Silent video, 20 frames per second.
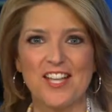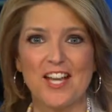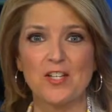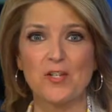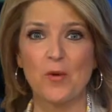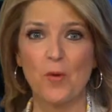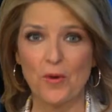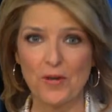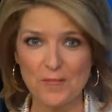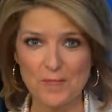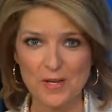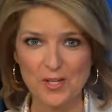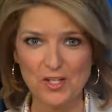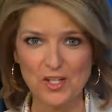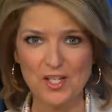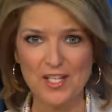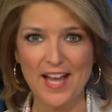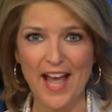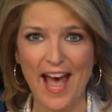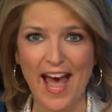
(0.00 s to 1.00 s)
on your
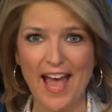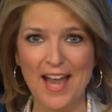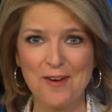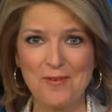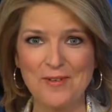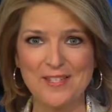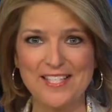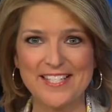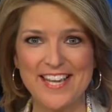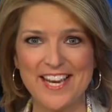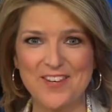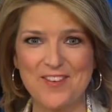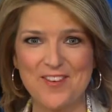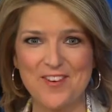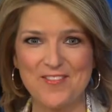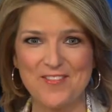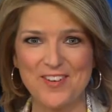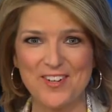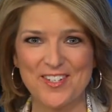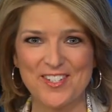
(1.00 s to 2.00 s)
admission to Iowa State
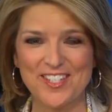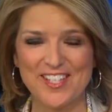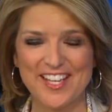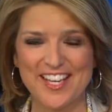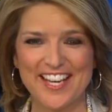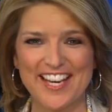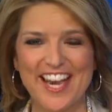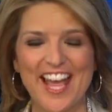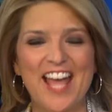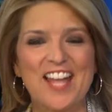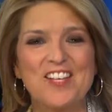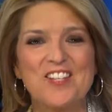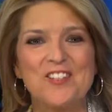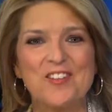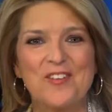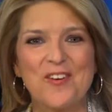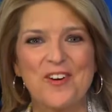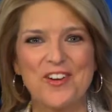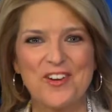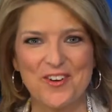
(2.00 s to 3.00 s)
University.
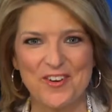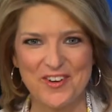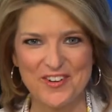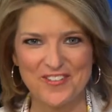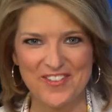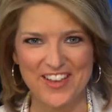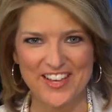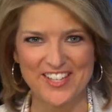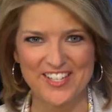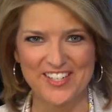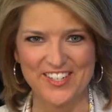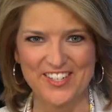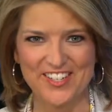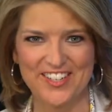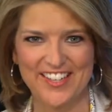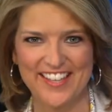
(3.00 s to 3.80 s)
Enjoy your adventure.